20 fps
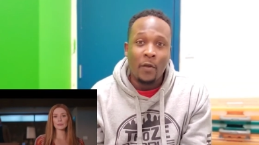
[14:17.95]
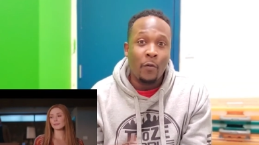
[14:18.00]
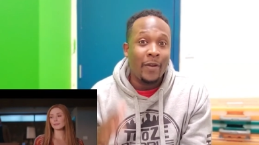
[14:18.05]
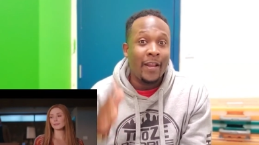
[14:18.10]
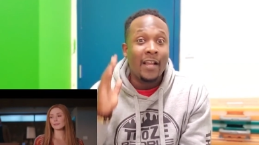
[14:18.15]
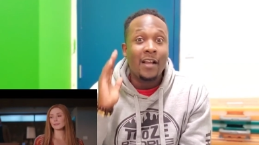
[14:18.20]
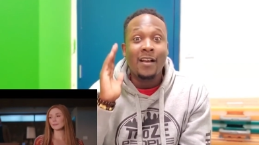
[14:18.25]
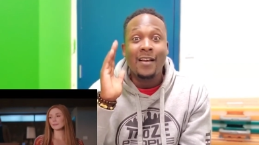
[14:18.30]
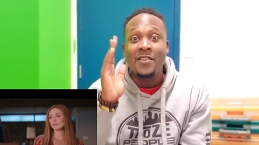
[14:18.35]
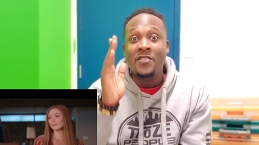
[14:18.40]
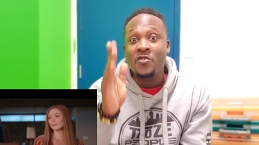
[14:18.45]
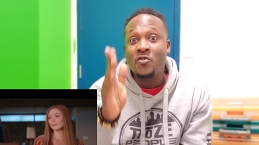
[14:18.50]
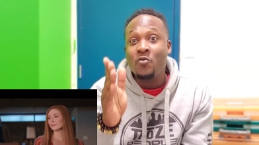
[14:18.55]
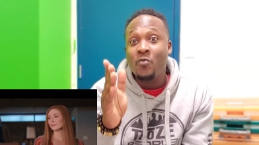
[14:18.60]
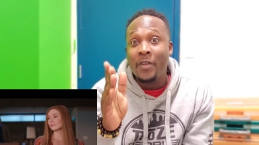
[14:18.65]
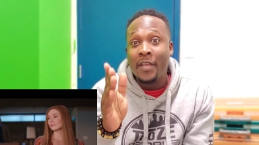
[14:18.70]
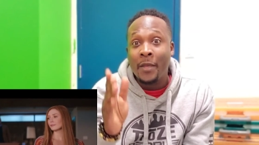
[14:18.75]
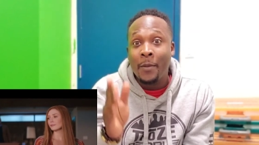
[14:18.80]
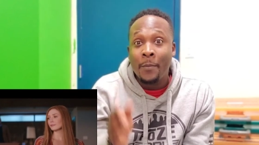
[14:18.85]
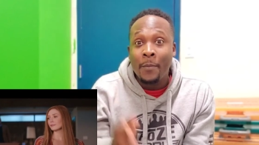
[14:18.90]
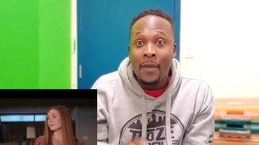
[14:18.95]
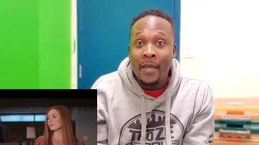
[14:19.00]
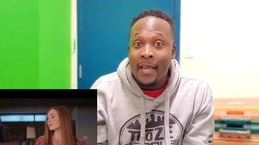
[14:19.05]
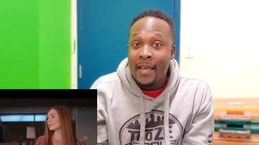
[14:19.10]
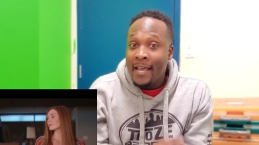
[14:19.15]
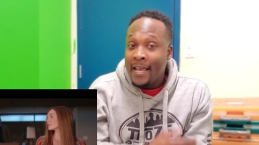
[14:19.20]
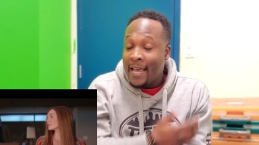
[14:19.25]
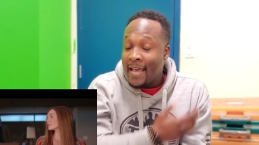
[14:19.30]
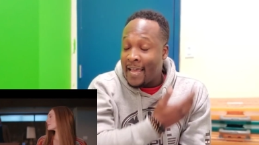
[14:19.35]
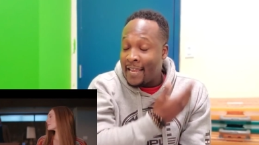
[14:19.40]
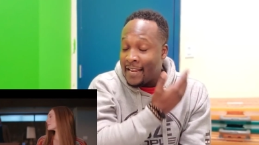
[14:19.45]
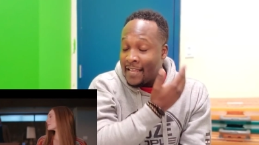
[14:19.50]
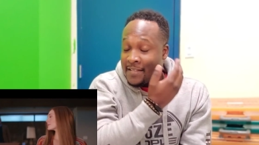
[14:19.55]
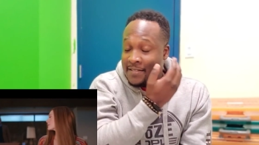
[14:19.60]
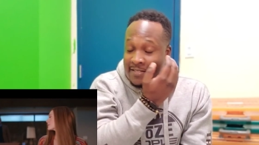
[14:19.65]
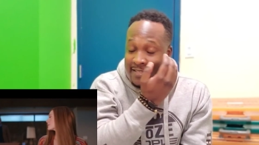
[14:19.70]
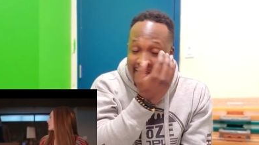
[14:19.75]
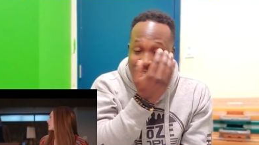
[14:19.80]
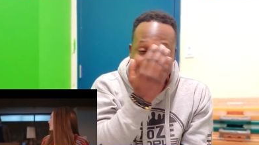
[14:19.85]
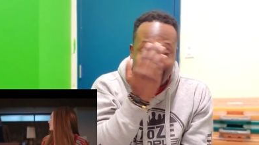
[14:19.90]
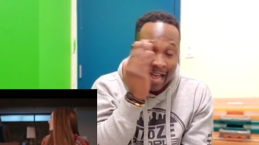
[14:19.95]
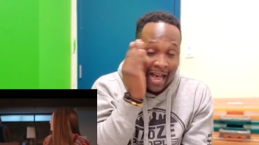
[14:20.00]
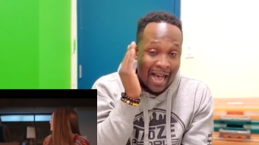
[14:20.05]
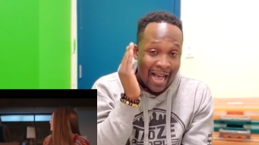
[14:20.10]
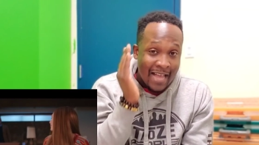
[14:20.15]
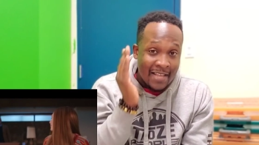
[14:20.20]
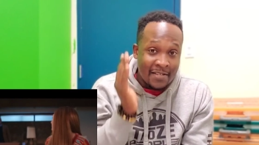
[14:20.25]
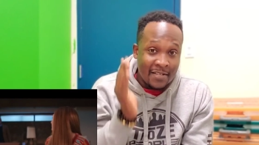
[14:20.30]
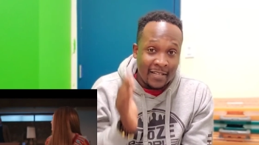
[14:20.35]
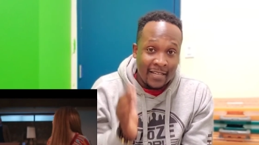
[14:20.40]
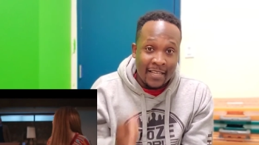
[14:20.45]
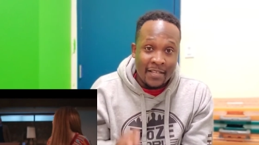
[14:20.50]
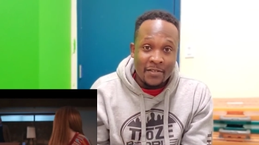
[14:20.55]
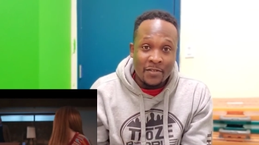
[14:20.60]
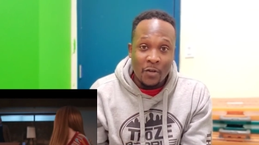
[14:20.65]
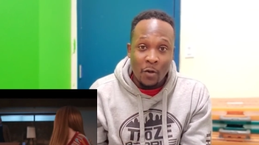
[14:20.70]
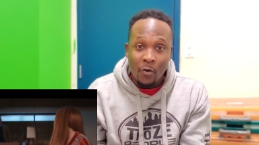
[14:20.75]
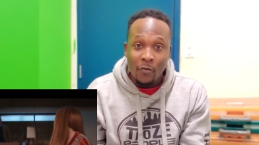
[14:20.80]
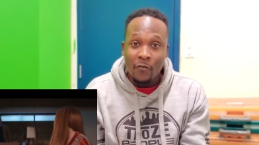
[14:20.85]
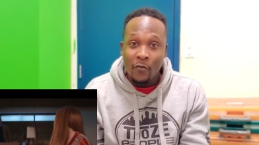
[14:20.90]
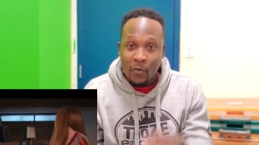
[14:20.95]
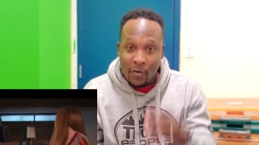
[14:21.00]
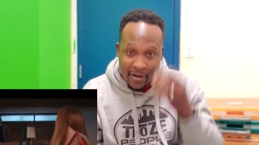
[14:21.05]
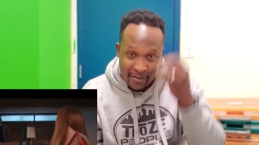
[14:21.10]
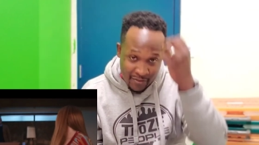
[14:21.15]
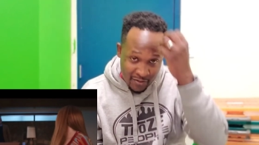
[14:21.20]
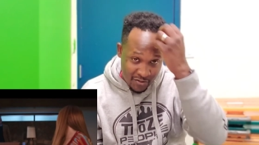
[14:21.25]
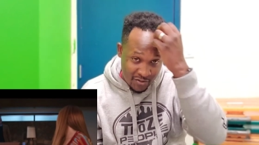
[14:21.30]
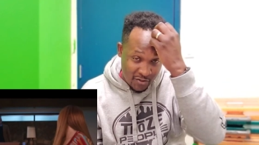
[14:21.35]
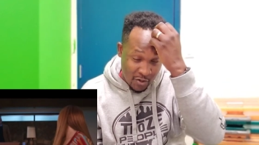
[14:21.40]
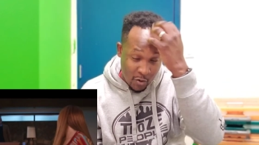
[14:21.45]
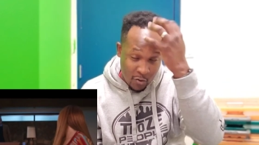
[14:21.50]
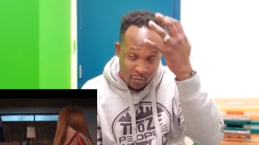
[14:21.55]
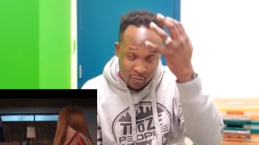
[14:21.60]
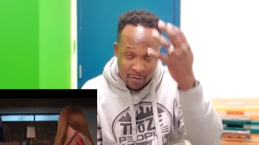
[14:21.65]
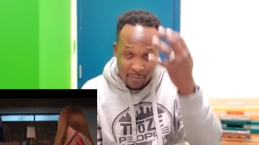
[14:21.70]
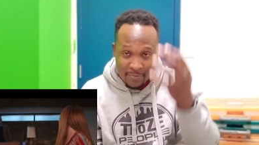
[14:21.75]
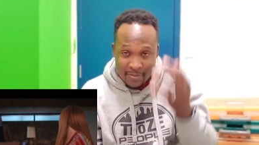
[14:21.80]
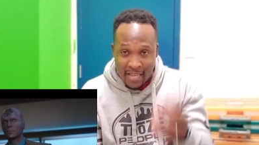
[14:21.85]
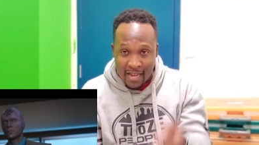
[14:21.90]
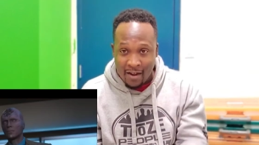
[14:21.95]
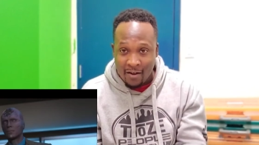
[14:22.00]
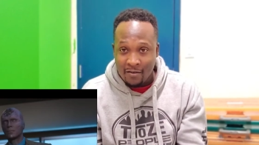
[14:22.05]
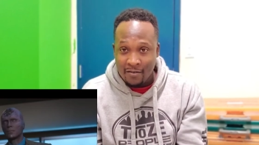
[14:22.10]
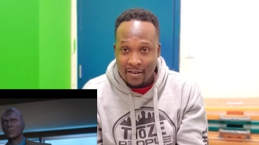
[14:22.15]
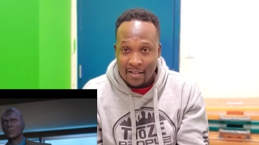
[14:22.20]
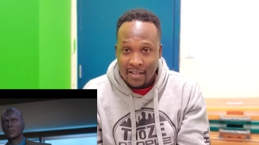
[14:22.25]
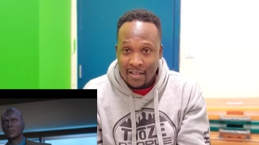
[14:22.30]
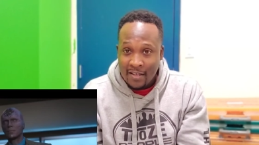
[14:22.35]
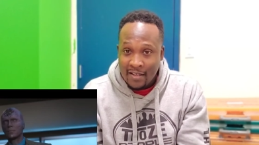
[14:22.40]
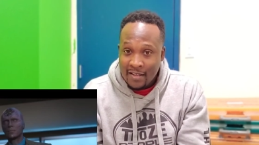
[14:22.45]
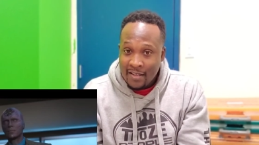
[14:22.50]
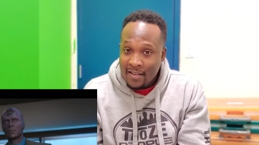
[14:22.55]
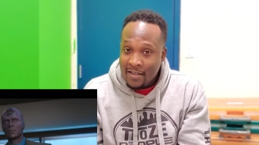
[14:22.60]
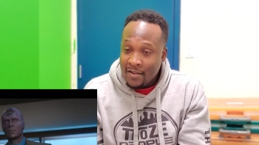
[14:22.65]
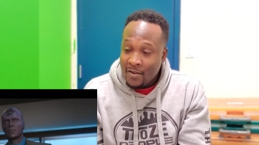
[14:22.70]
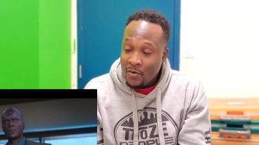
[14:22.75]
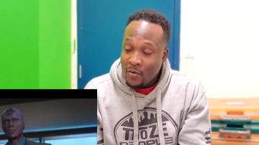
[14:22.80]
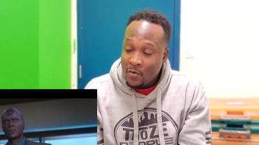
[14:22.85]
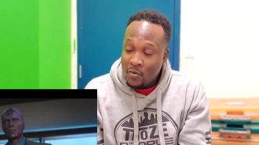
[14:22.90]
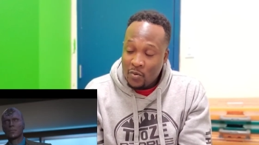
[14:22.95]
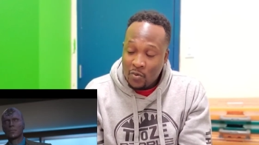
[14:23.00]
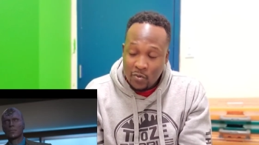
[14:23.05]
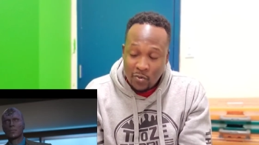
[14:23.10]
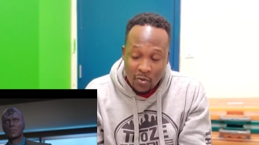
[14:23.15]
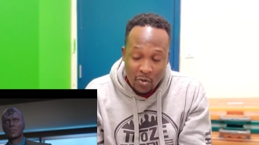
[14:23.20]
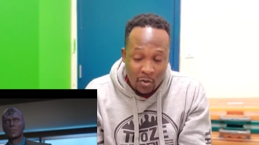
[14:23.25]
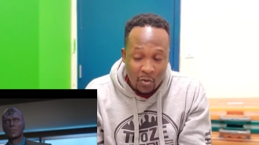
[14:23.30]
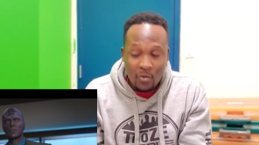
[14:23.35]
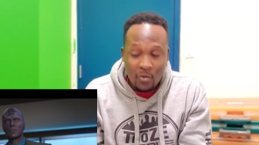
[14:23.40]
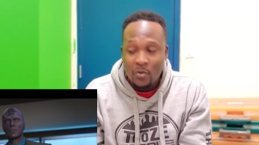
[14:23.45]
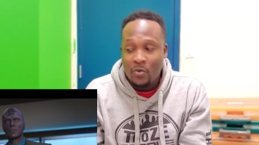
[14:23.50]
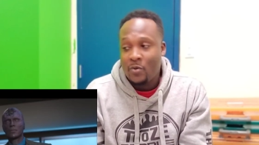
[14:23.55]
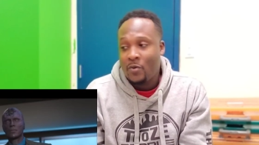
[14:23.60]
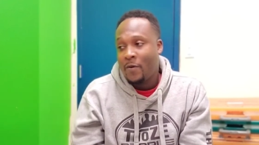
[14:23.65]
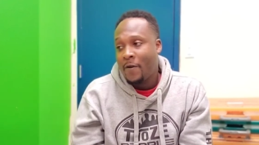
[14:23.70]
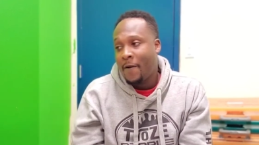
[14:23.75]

And then when they cut to him and they see his eyes glazed over and the stone ripped out, whew,